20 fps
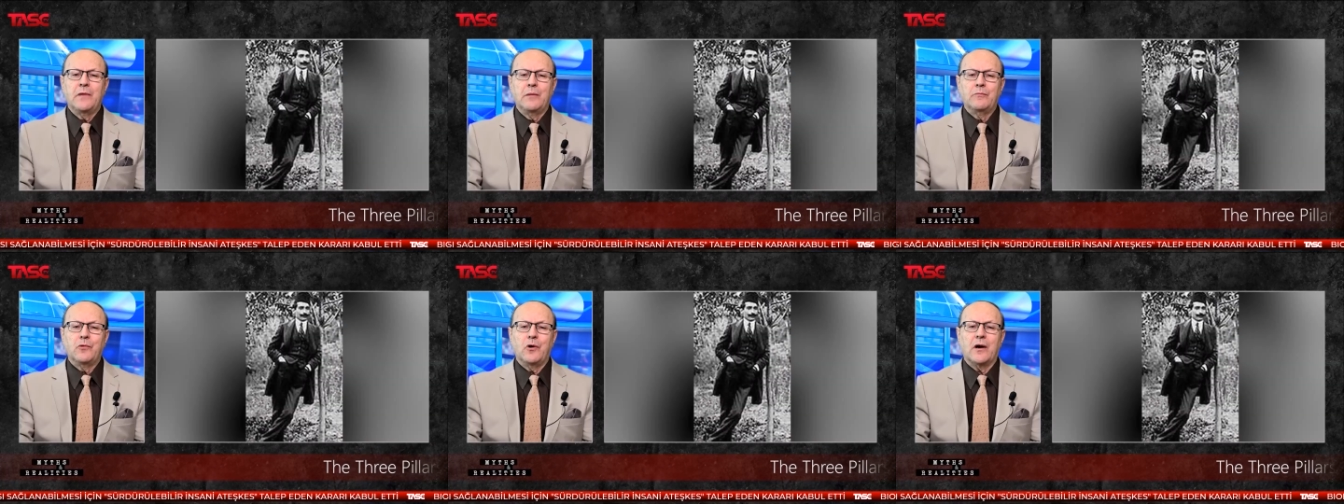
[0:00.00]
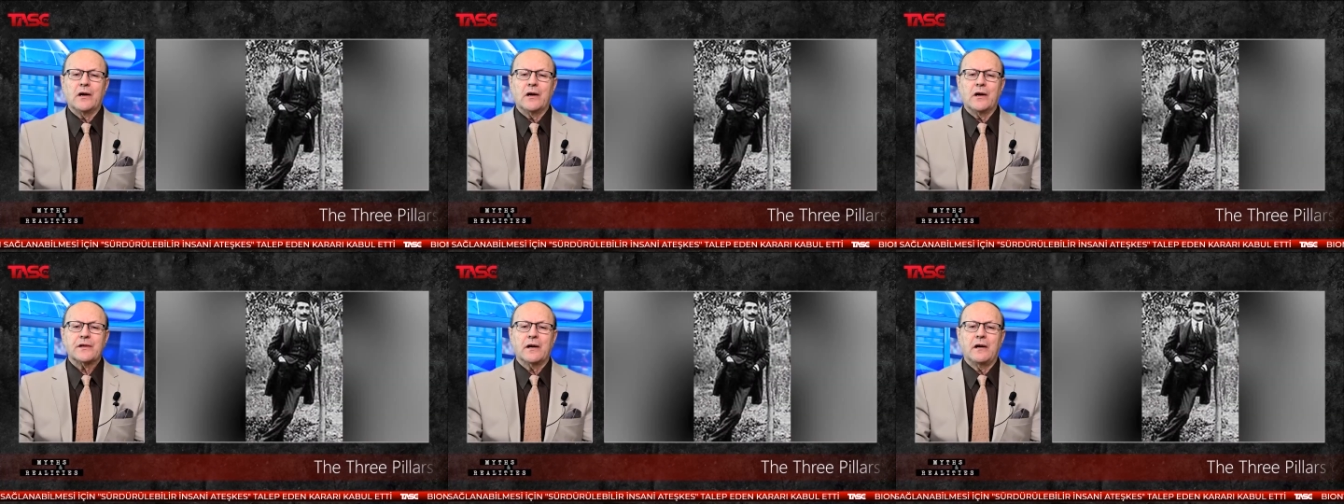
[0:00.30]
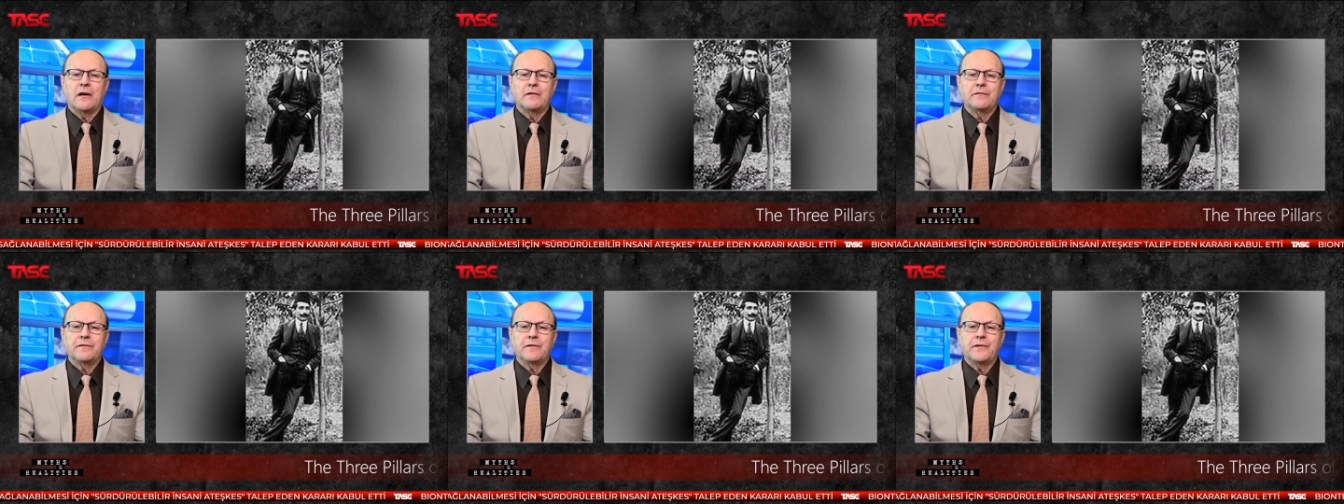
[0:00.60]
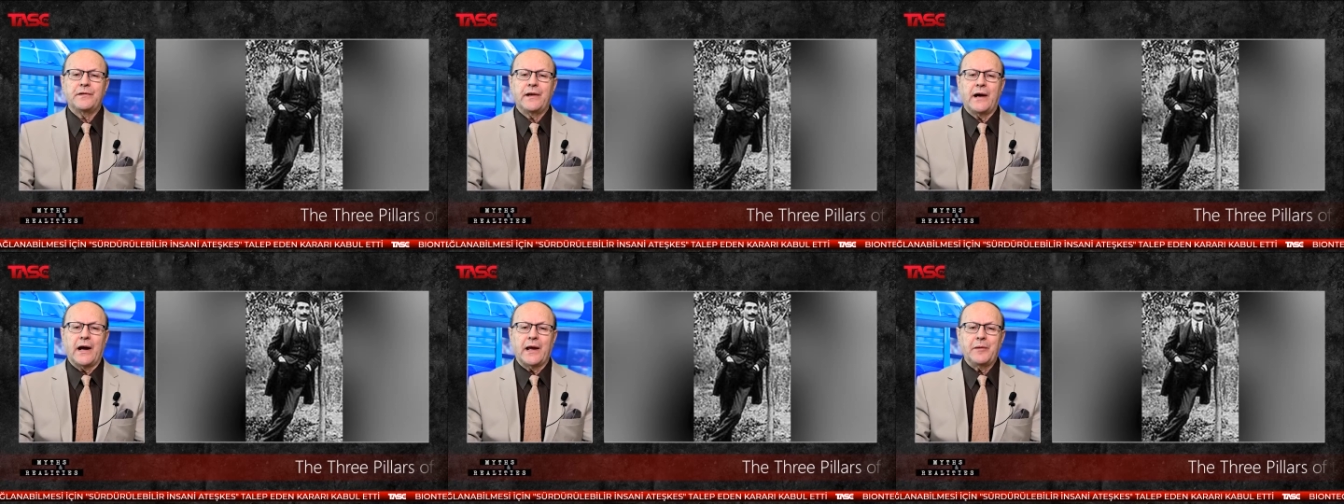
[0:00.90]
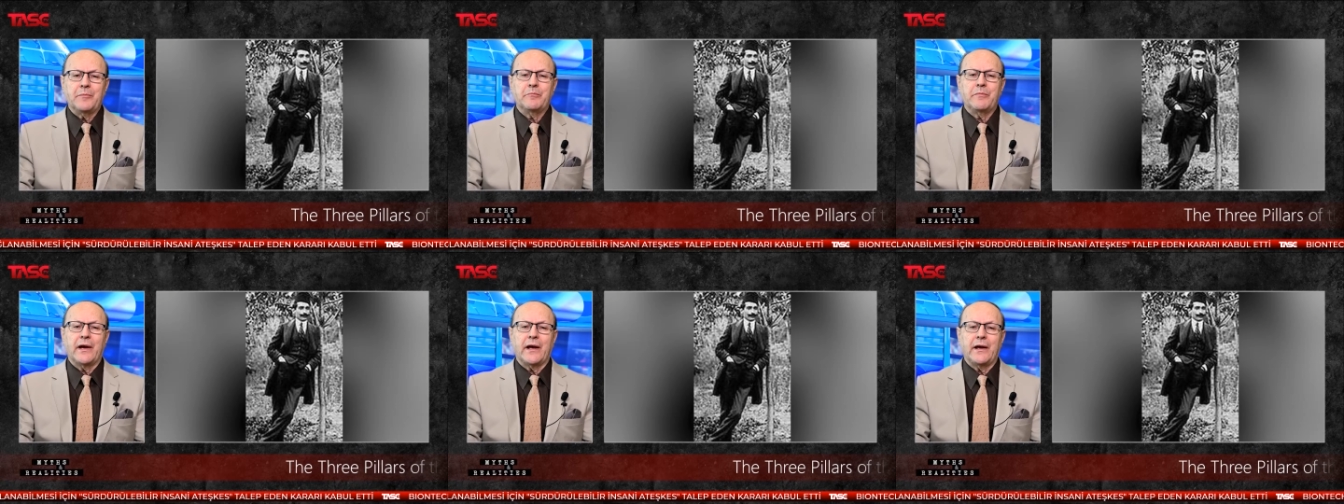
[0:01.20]
memoirs of
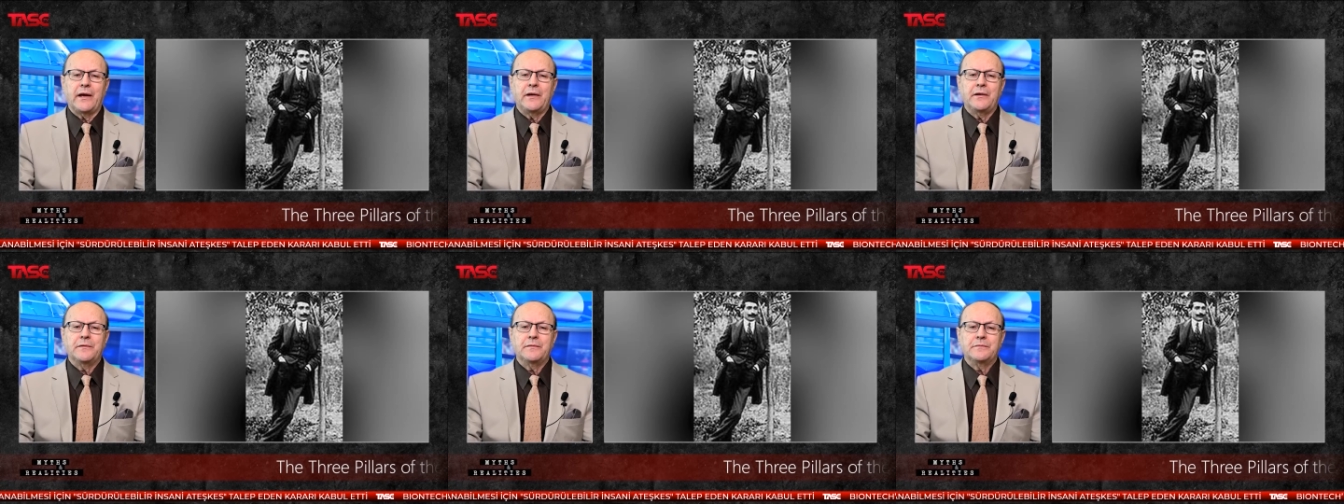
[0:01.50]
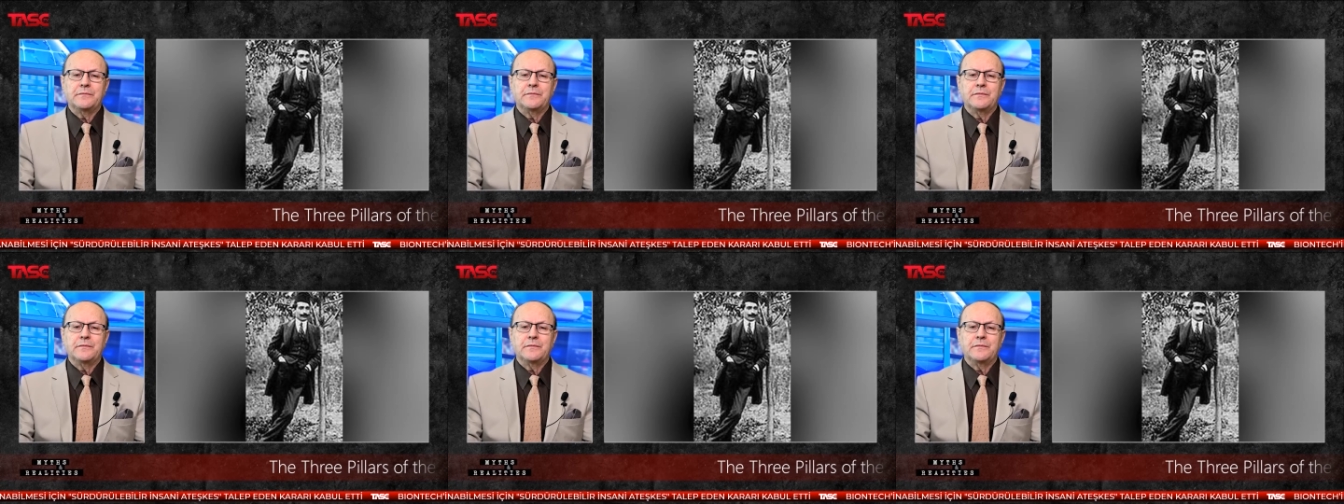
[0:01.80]
Naim Bey,